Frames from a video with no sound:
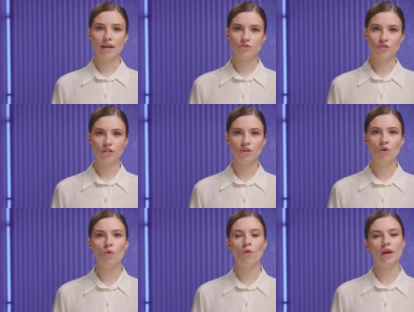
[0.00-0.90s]
Engine,
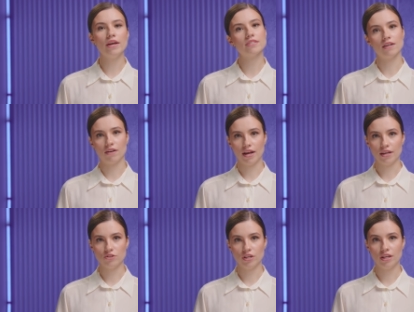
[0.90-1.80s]
or XR
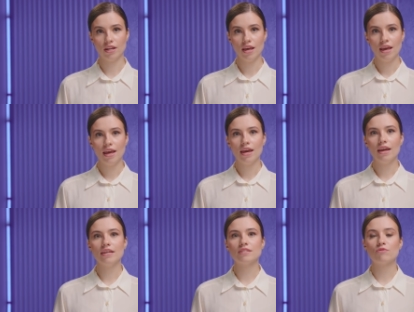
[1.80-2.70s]
Engine,
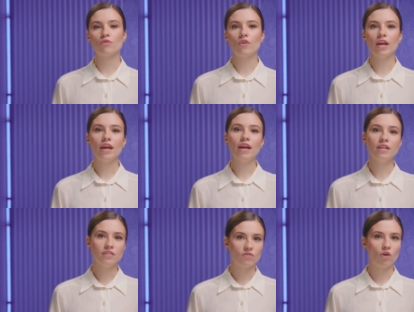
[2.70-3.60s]
is a free,
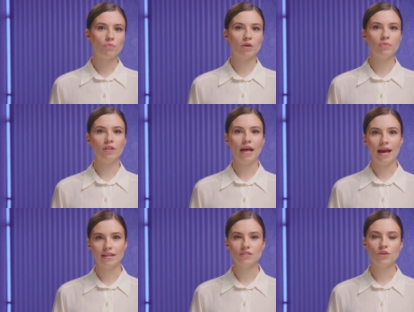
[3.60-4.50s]
interoperable
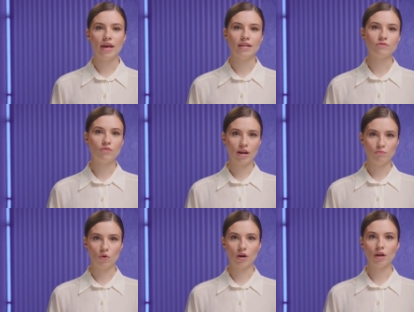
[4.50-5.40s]
end-to-end -end
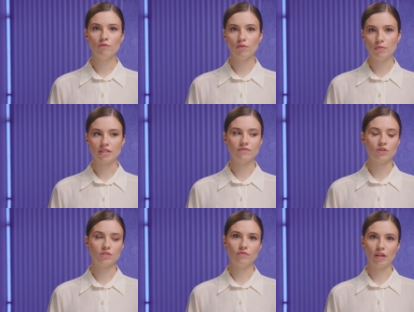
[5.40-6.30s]
framework for
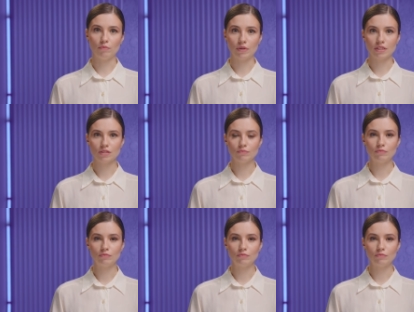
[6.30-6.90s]
metaverse development.